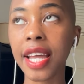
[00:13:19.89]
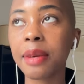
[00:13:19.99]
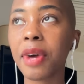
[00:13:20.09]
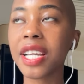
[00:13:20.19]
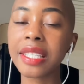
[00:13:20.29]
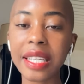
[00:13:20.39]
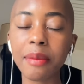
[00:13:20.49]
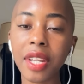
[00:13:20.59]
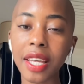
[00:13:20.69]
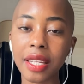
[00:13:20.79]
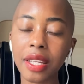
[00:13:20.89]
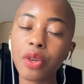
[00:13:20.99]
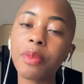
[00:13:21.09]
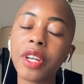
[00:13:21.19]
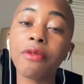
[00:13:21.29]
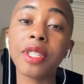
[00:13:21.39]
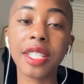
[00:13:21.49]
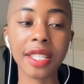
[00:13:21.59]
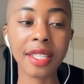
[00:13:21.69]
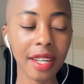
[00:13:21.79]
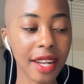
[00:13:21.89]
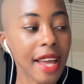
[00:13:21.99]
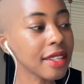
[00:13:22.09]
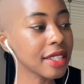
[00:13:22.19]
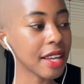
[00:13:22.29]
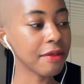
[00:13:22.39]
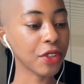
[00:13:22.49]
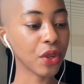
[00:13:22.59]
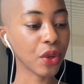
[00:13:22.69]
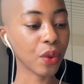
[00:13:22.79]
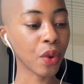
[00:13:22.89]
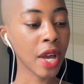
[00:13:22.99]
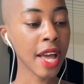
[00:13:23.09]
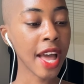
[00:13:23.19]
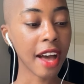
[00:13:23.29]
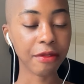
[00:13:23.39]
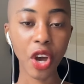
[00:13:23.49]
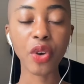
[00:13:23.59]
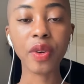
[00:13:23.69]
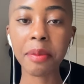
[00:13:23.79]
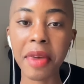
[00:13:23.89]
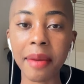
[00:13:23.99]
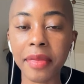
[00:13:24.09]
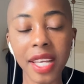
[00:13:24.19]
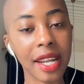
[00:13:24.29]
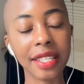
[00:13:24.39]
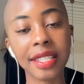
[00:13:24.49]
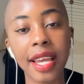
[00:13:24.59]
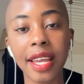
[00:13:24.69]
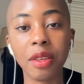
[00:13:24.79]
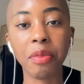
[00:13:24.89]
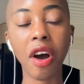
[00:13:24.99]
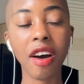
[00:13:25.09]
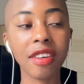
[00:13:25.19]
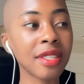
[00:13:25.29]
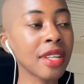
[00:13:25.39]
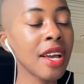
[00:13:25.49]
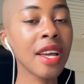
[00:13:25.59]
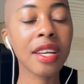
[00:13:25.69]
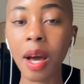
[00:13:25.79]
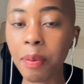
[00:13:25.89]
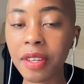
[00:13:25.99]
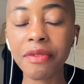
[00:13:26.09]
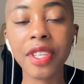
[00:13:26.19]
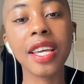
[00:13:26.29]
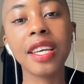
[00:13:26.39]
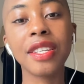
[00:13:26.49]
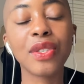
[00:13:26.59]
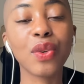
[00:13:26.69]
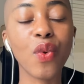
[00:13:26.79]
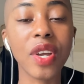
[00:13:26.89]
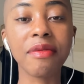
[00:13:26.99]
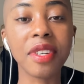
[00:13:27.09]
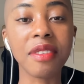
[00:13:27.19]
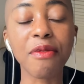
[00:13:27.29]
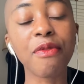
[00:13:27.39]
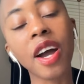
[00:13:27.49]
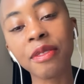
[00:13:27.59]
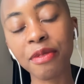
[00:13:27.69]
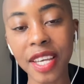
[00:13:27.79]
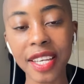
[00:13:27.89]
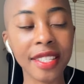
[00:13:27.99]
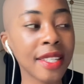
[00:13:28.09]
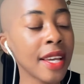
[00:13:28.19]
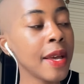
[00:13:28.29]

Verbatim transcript: And it might seem like a little bit of a disconnect if you have only met me, let's say, in the past couple of years or even five years.